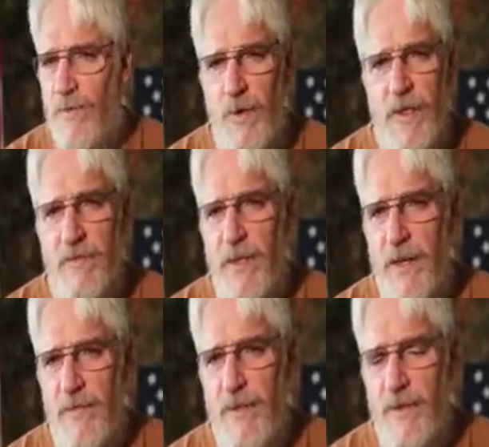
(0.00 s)
We have
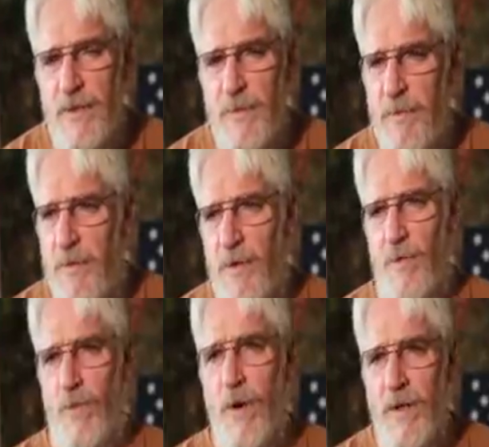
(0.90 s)
given those people
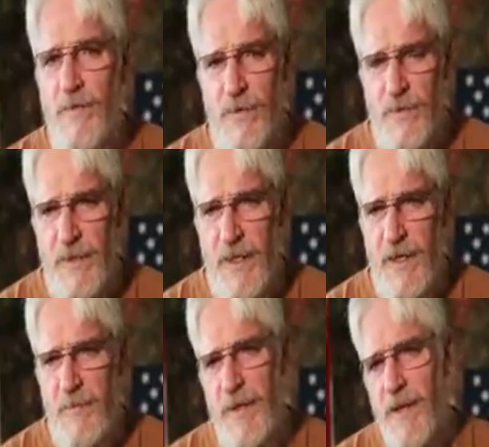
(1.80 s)
a wonderful
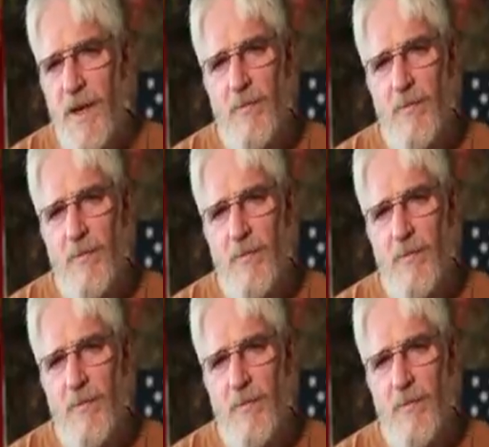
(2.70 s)
retirement,